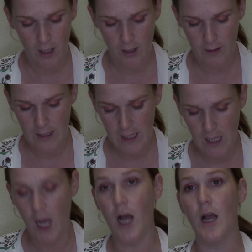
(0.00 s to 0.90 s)

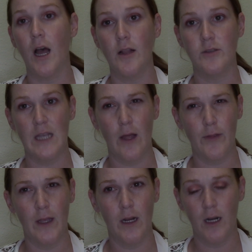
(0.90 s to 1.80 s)
the colors out
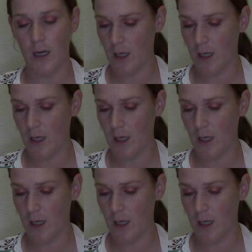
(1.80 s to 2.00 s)
there,